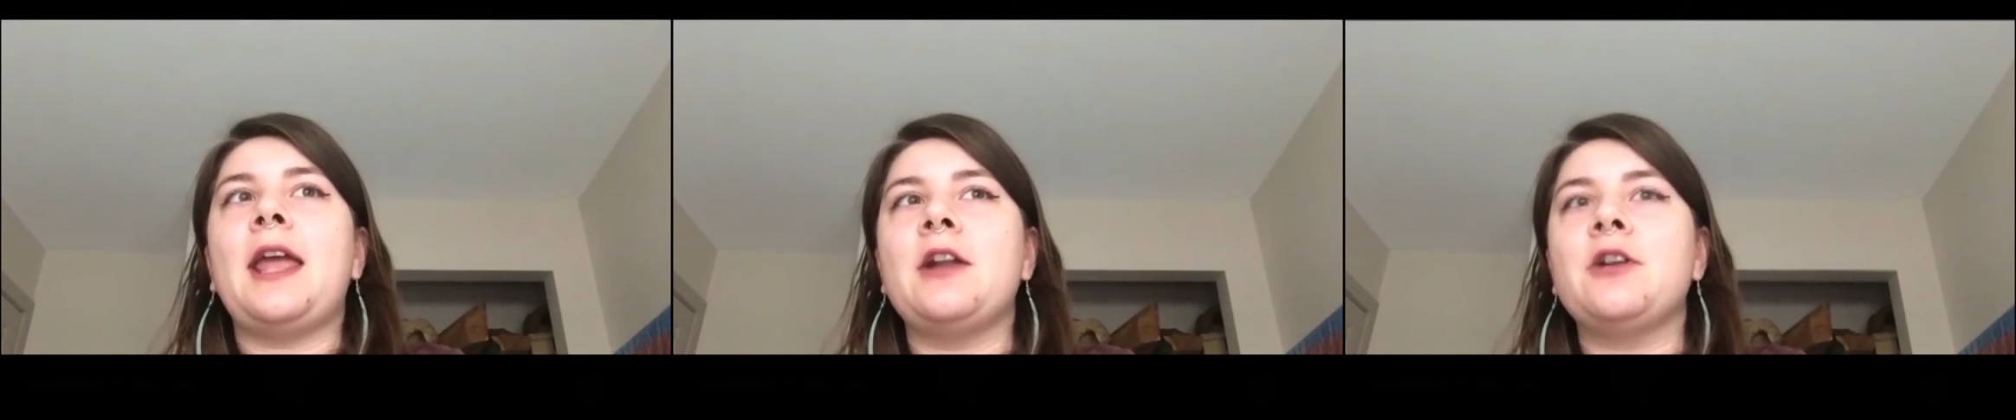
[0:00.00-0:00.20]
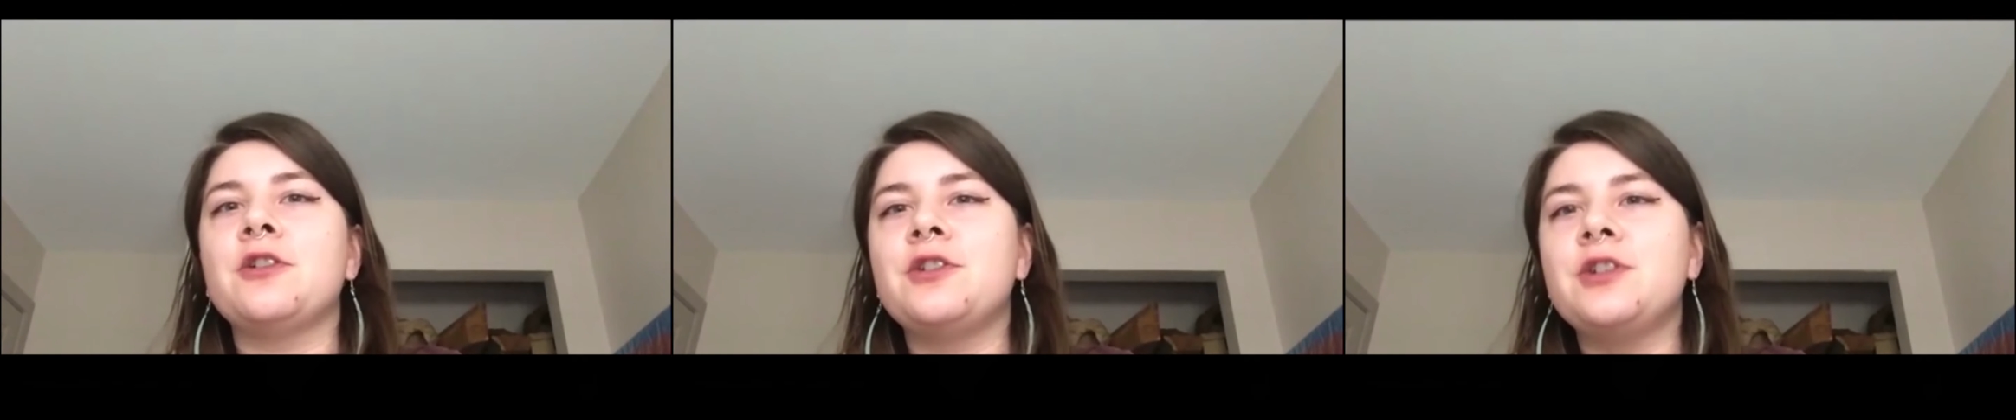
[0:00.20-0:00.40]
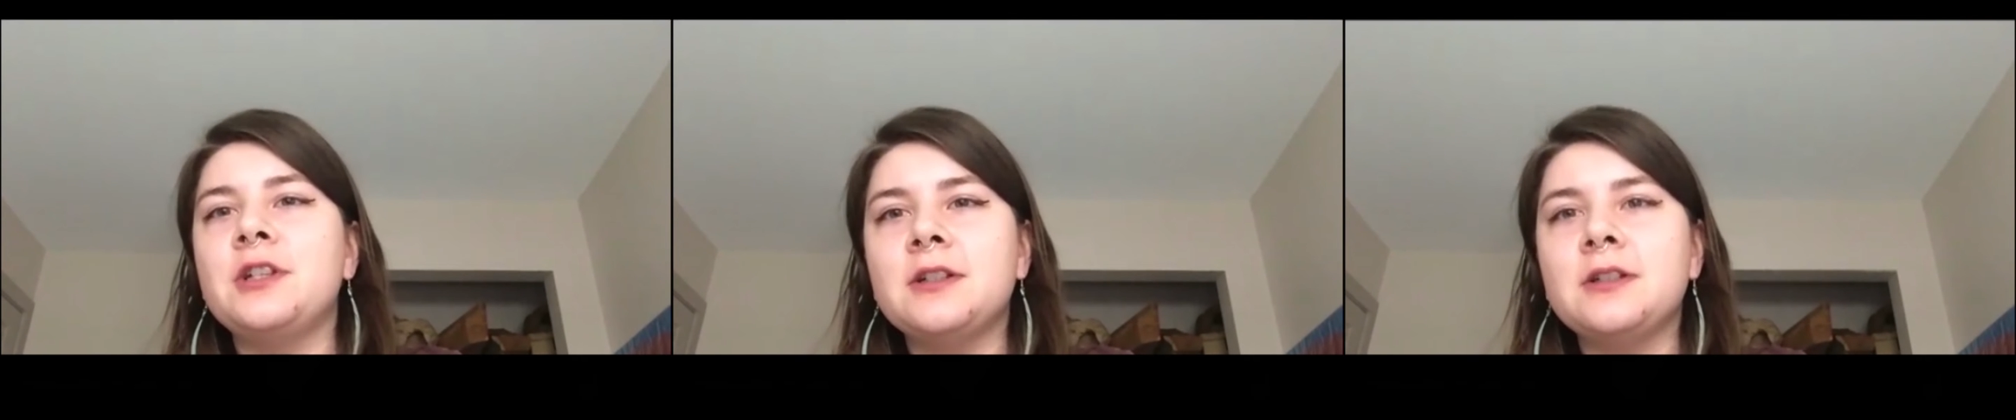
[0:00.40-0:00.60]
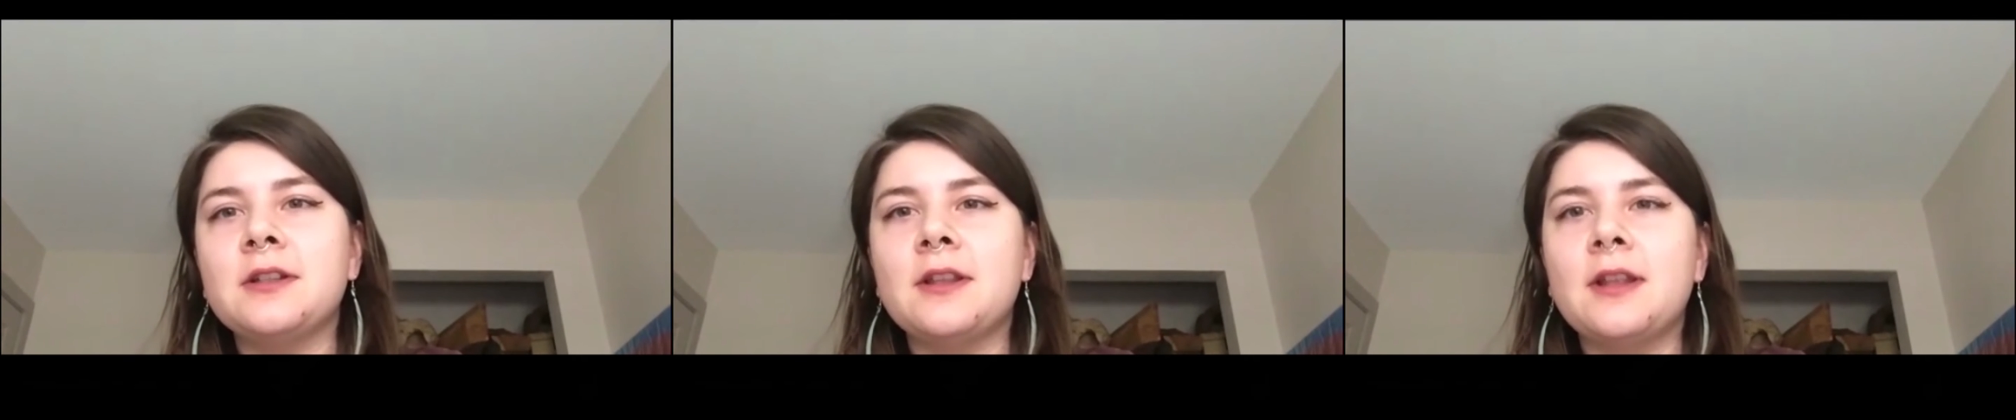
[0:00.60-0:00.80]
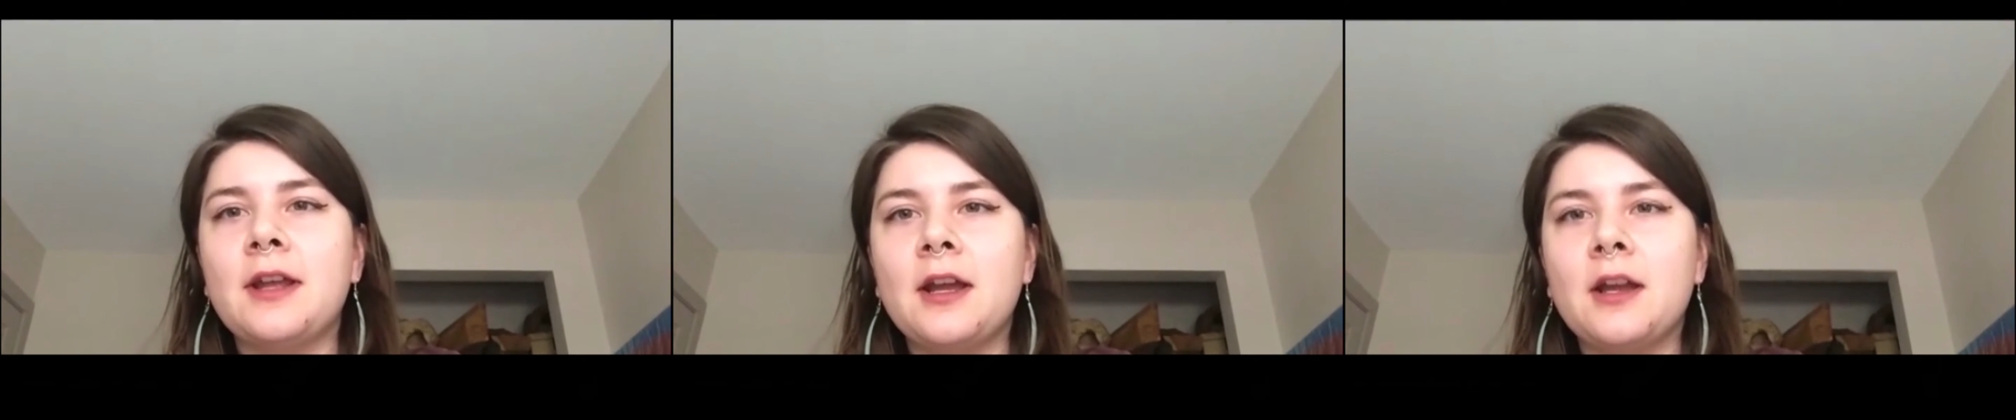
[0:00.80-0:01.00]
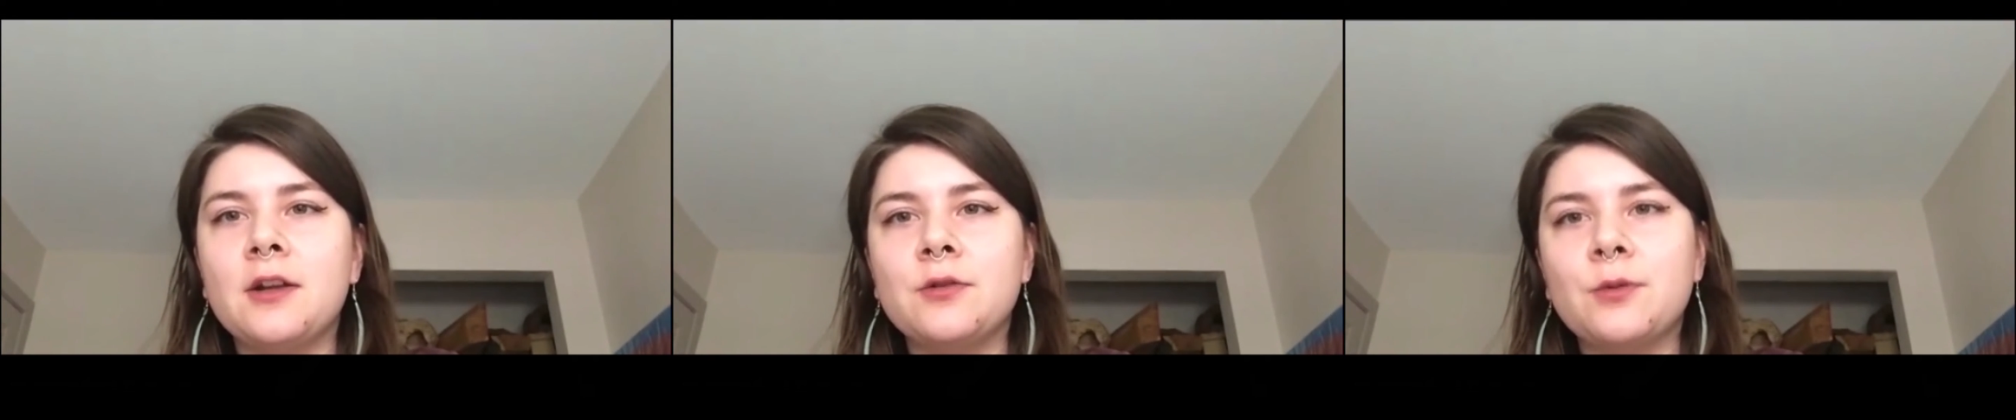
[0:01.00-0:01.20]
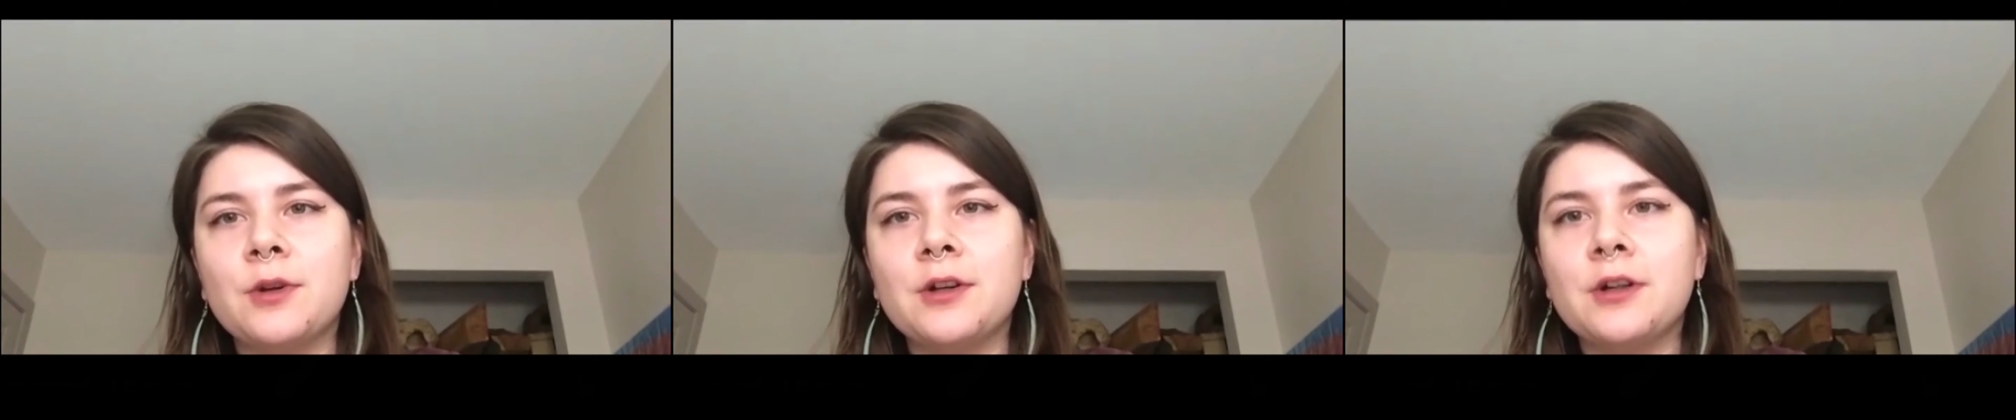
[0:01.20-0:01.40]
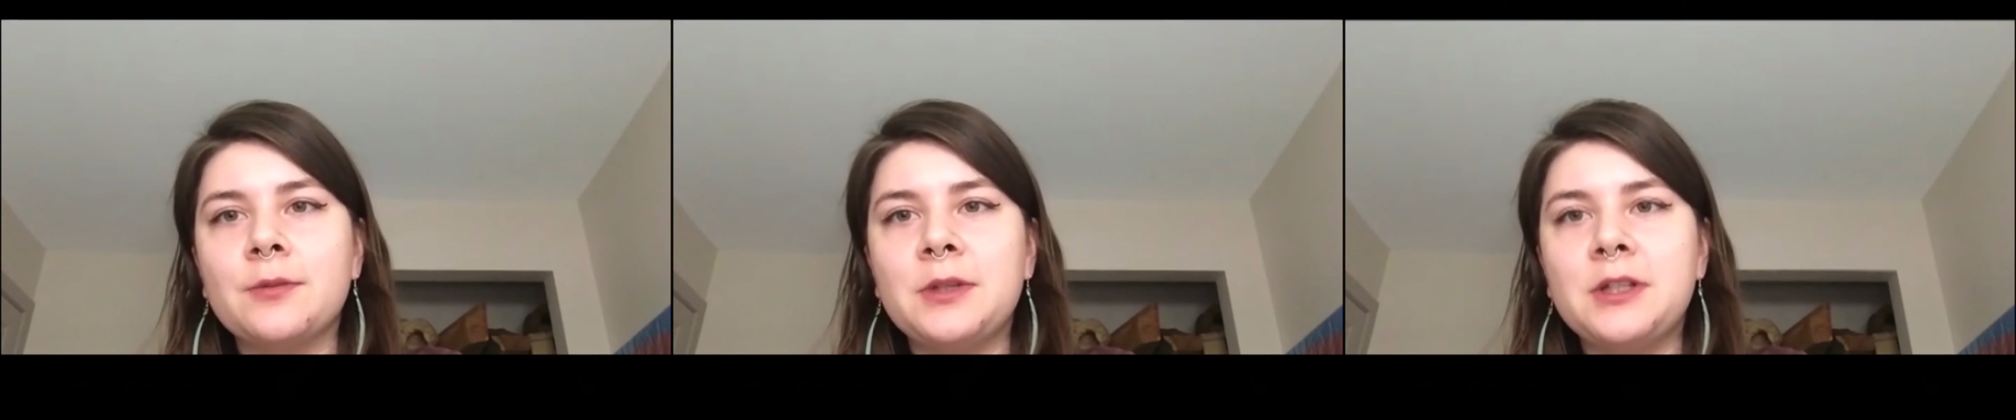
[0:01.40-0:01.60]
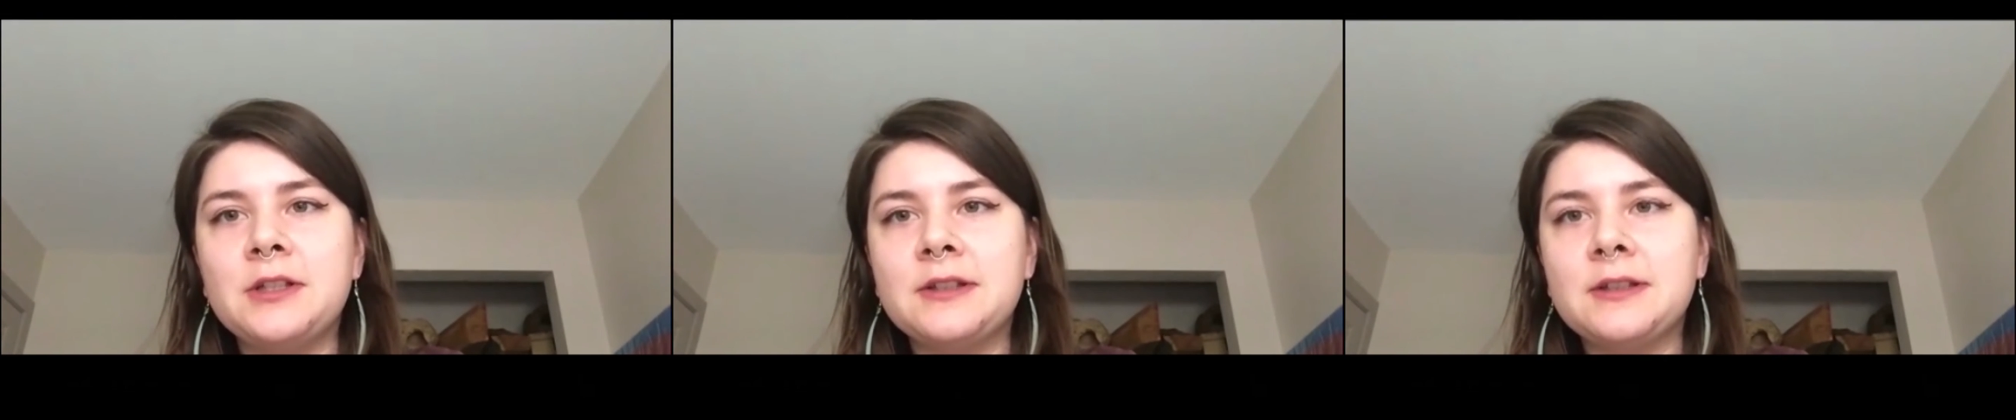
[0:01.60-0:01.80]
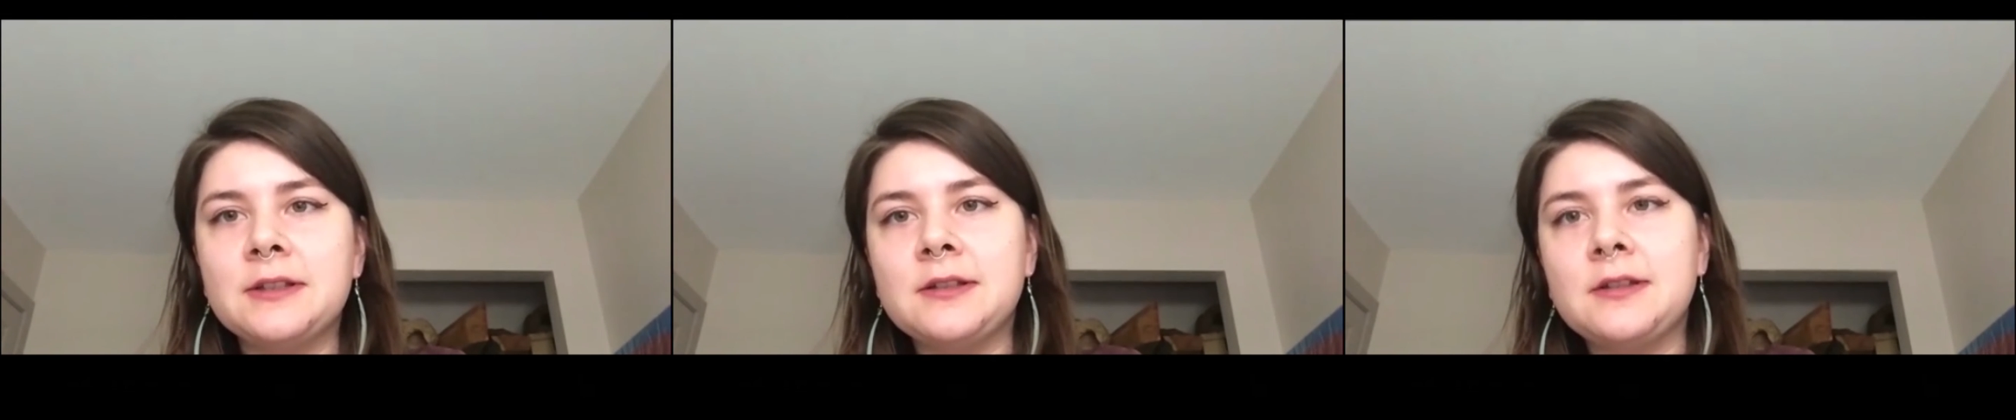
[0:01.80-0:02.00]
energy into the handwork
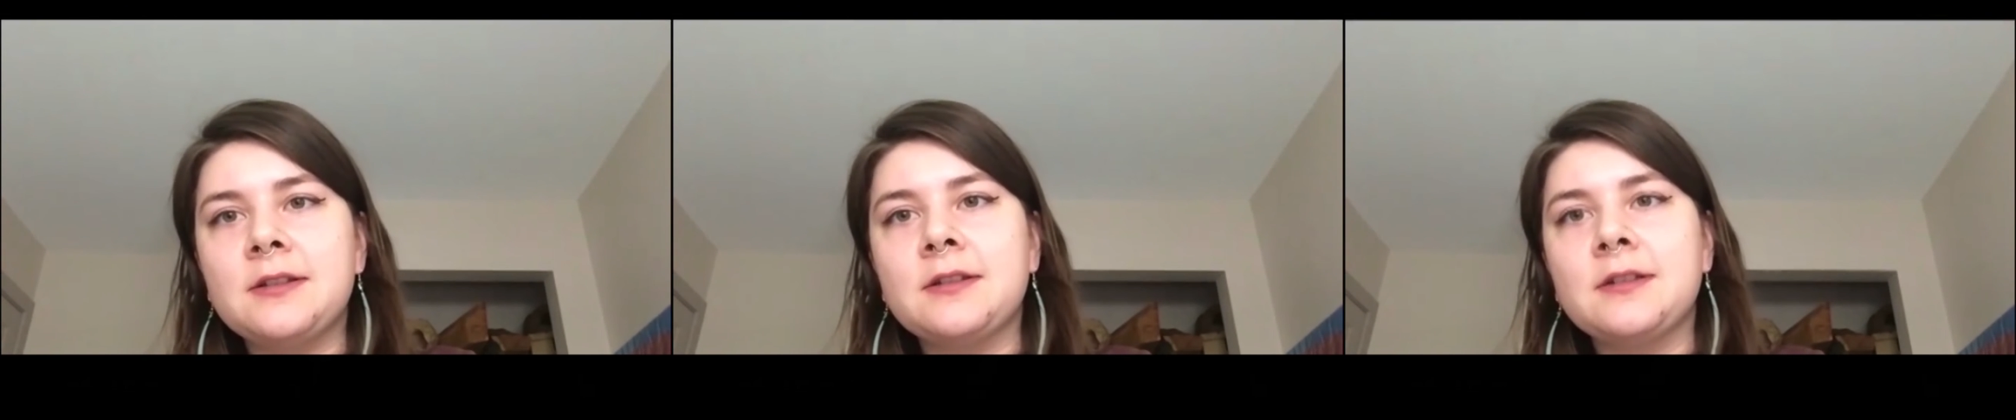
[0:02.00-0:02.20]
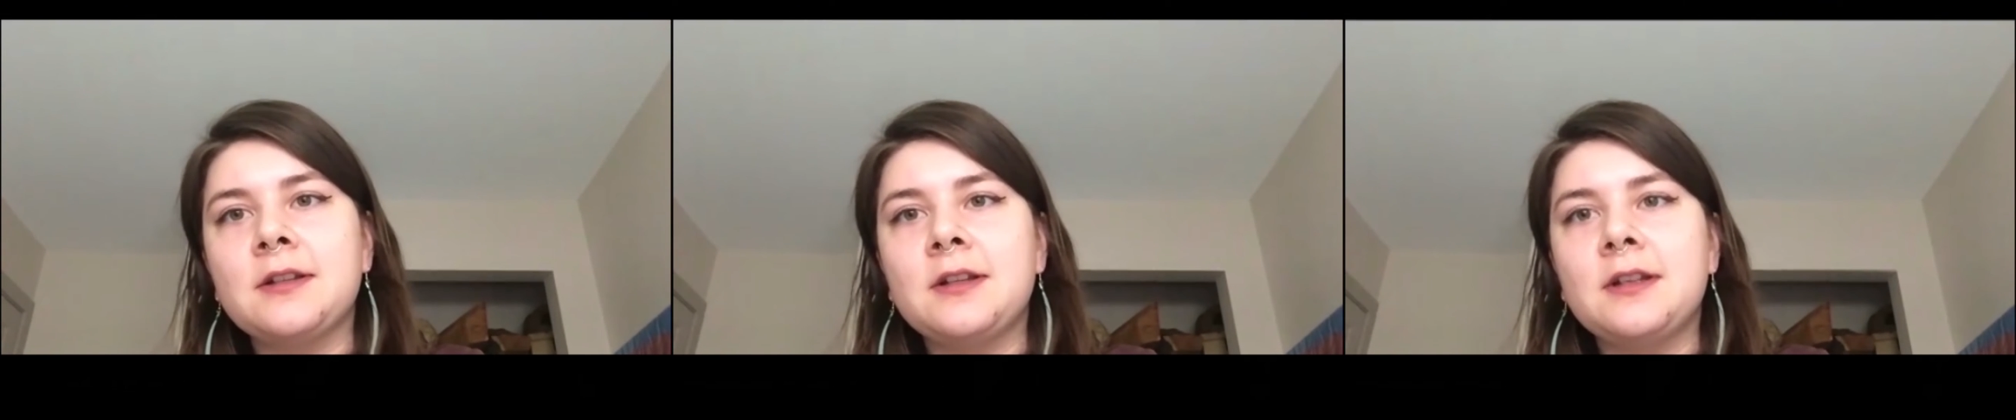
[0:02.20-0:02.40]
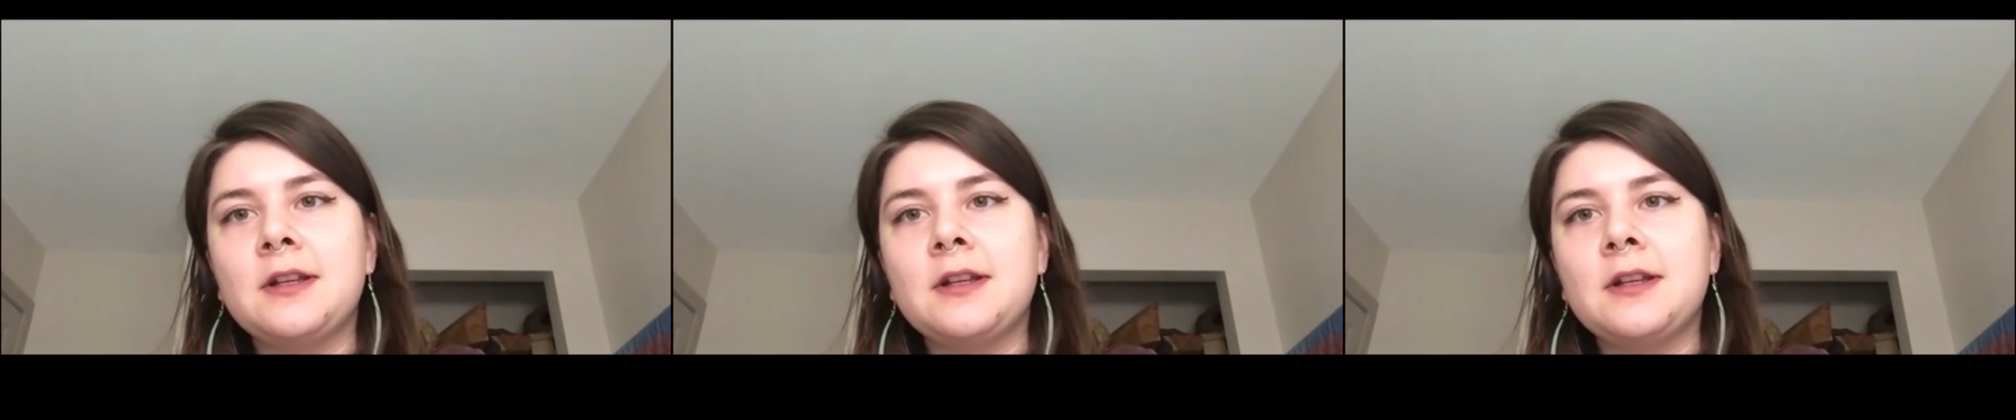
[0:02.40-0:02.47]
pieces.